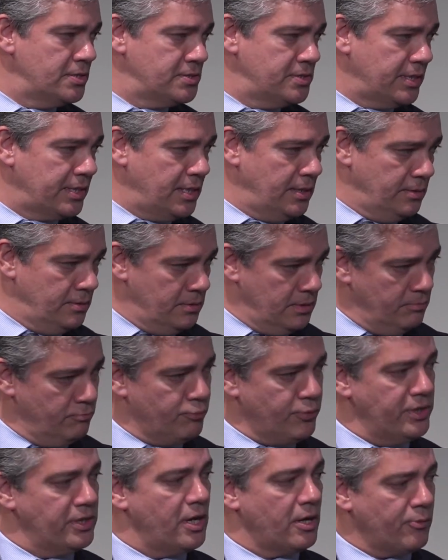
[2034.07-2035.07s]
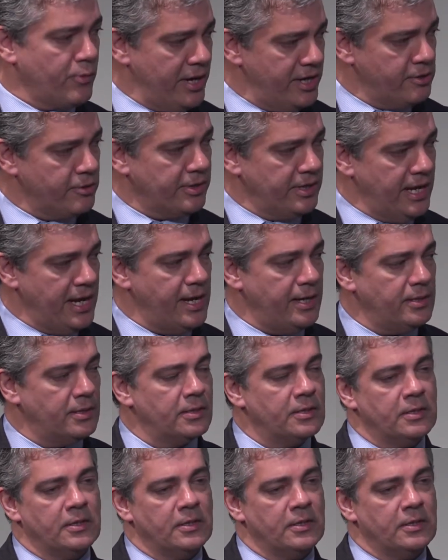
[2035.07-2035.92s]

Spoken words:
that can bring a greater gain,